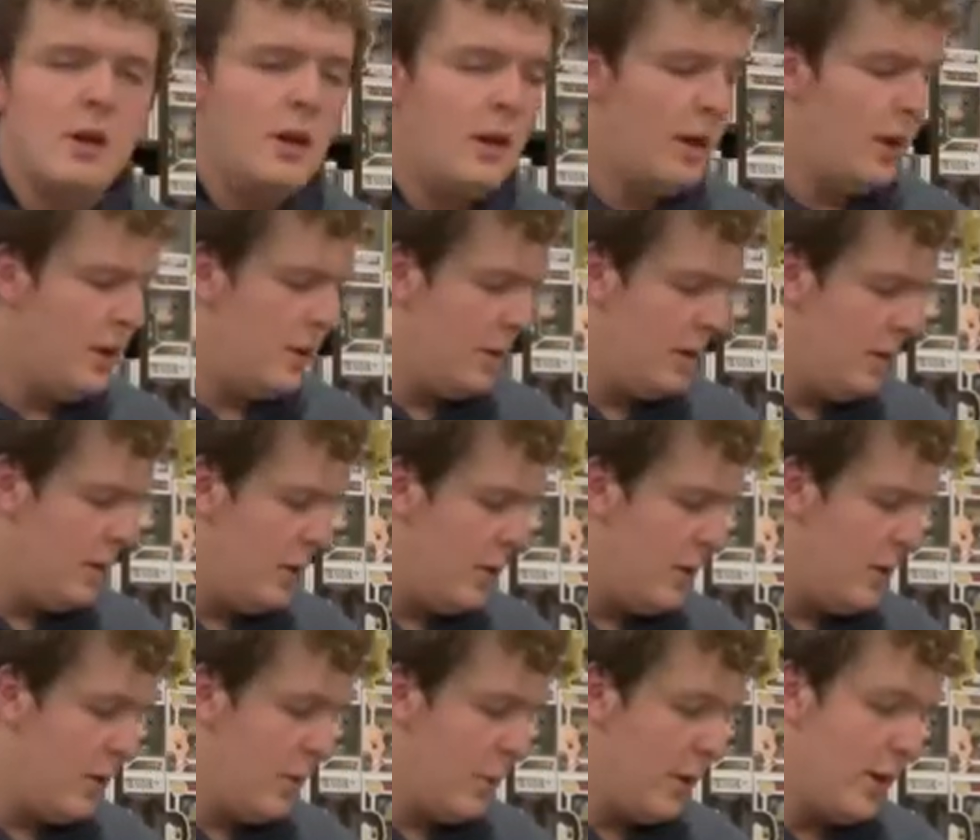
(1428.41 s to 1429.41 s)
And you're
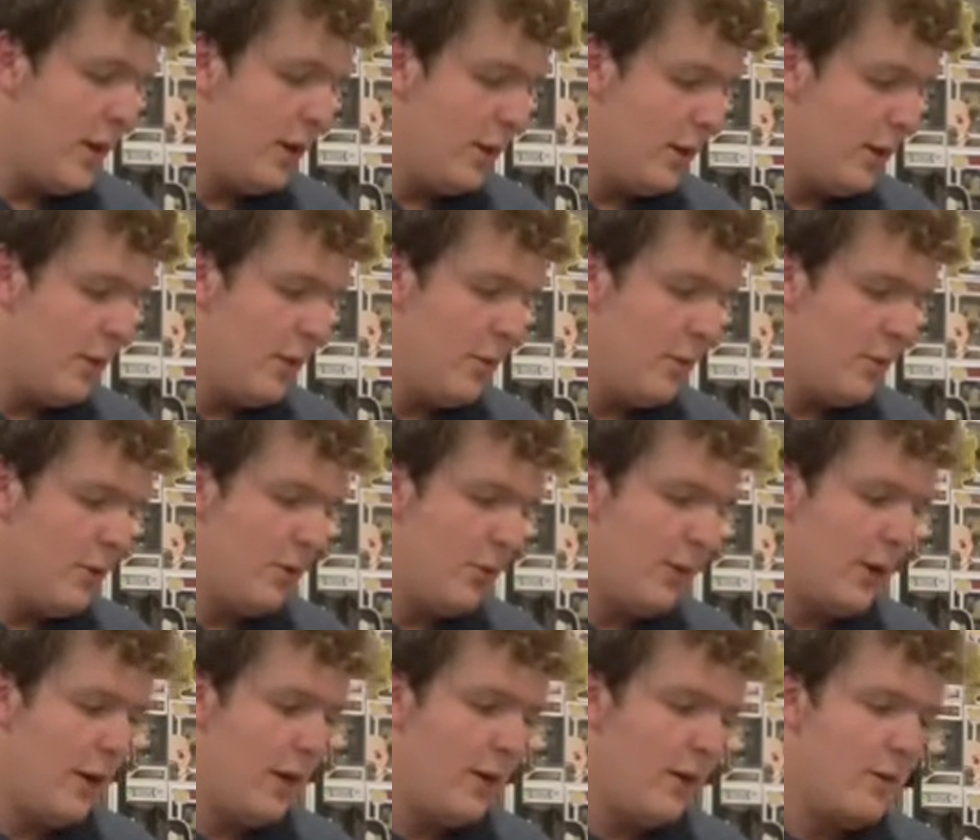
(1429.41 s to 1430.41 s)
going to run into some of those
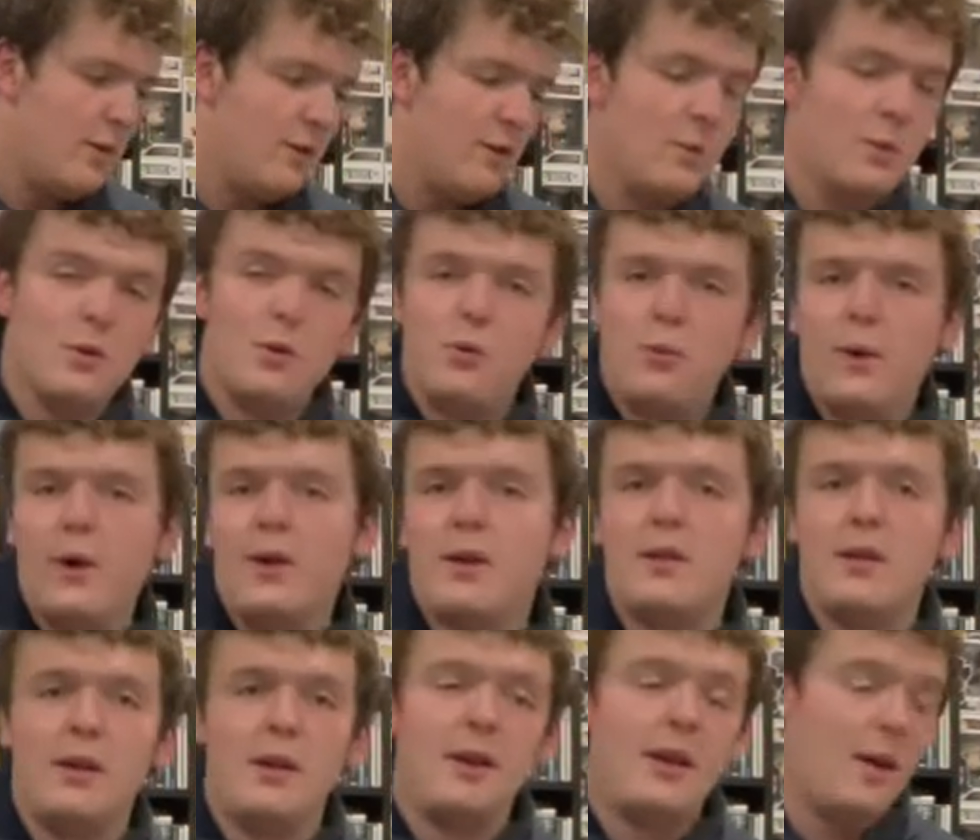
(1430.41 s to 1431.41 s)
records,
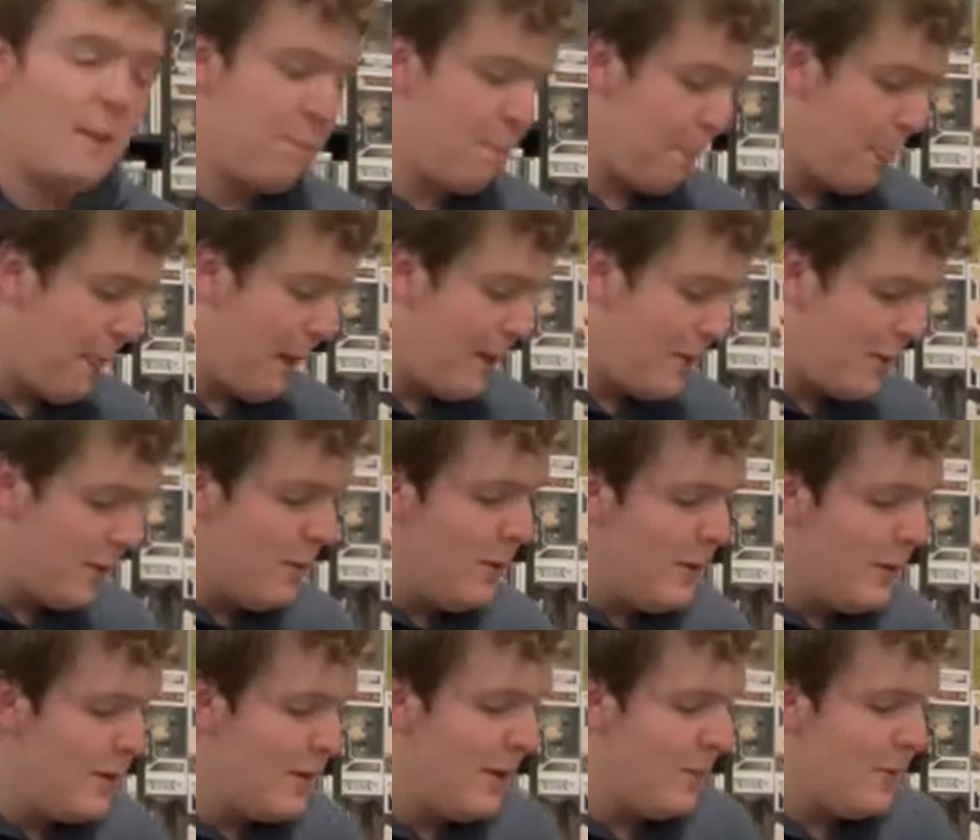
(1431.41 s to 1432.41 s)
like some of
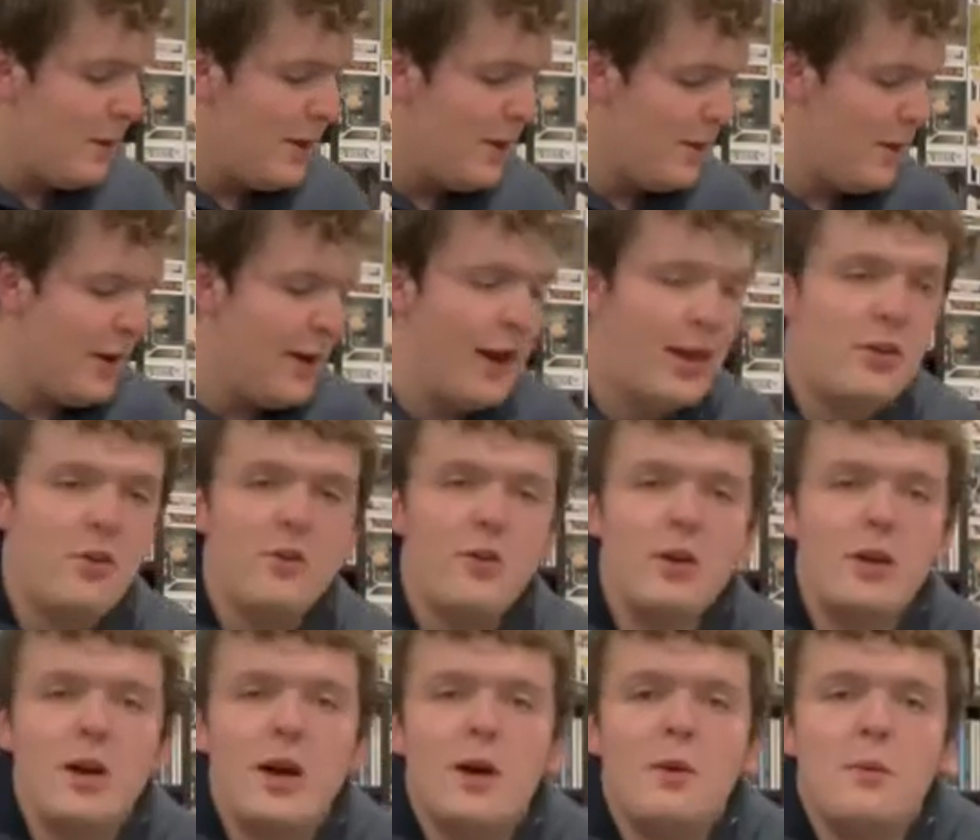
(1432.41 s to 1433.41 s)
these LPs I actually
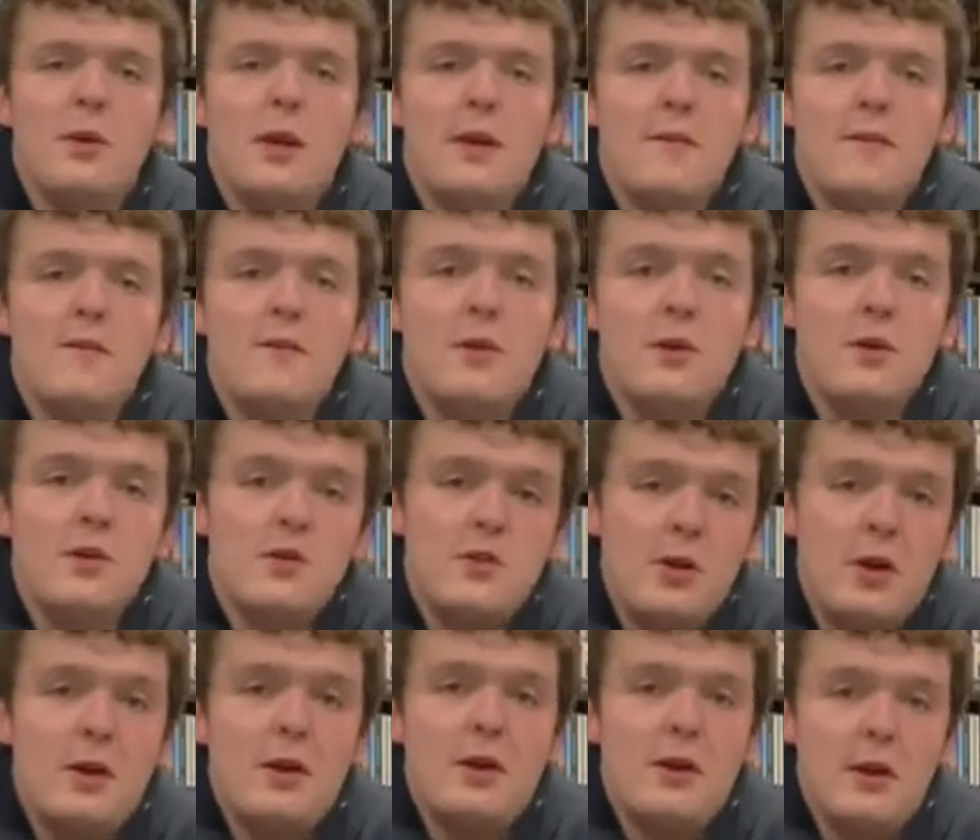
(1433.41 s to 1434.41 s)
got when I first
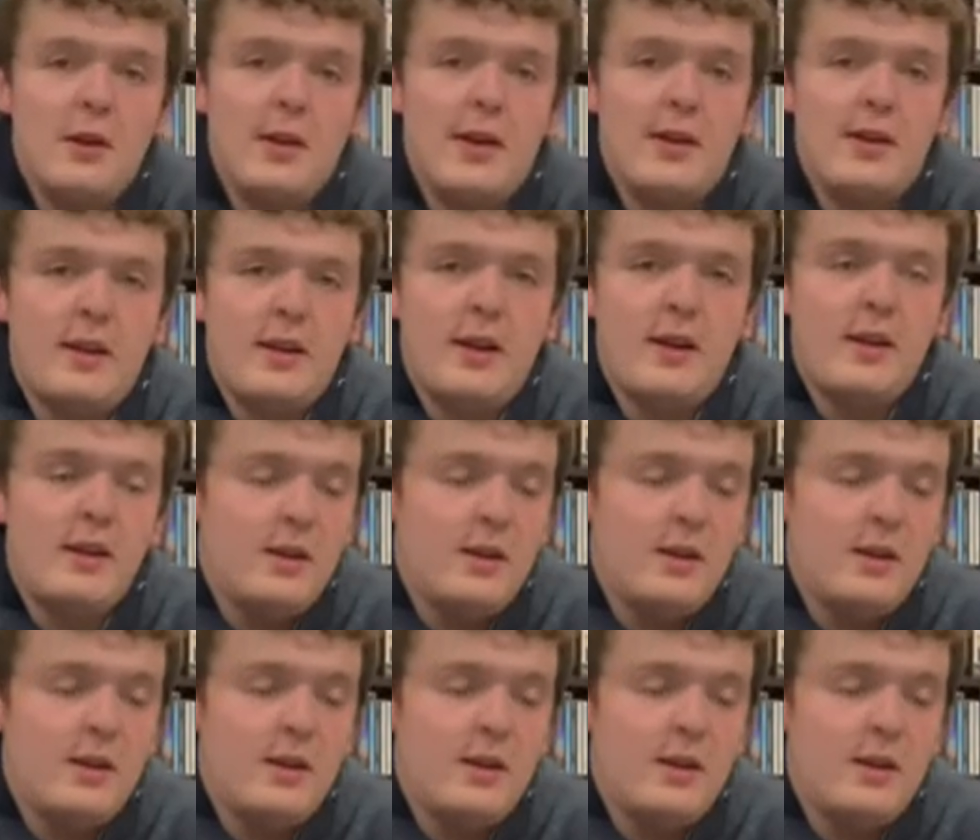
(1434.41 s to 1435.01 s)
started collecting.